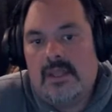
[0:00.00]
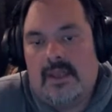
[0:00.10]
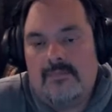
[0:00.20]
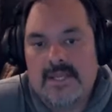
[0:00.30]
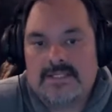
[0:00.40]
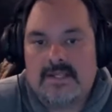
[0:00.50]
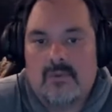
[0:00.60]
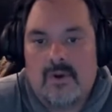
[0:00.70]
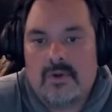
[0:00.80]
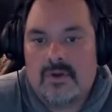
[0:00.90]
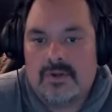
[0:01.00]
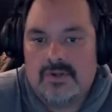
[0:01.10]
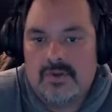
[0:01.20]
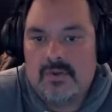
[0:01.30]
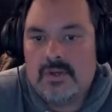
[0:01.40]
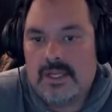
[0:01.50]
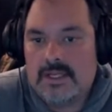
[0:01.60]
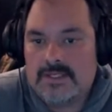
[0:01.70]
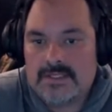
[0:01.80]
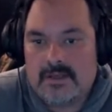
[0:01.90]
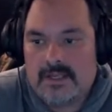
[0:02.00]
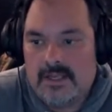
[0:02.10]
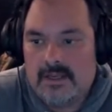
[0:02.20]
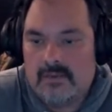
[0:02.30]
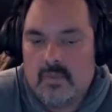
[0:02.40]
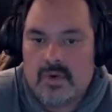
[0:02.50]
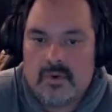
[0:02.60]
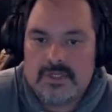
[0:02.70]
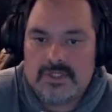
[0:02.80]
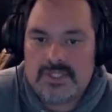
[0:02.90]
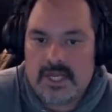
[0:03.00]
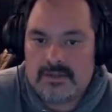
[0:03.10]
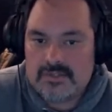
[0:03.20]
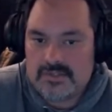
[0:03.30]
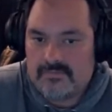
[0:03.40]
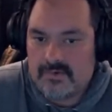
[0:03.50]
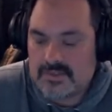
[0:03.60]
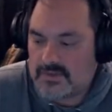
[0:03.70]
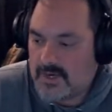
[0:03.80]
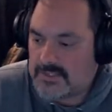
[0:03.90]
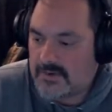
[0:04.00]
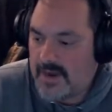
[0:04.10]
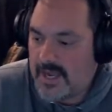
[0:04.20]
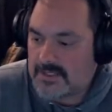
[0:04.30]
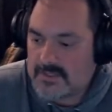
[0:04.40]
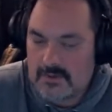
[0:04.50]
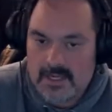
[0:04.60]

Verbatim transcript: And basically what we're going to do is, again, we're going to check this for stress cracks or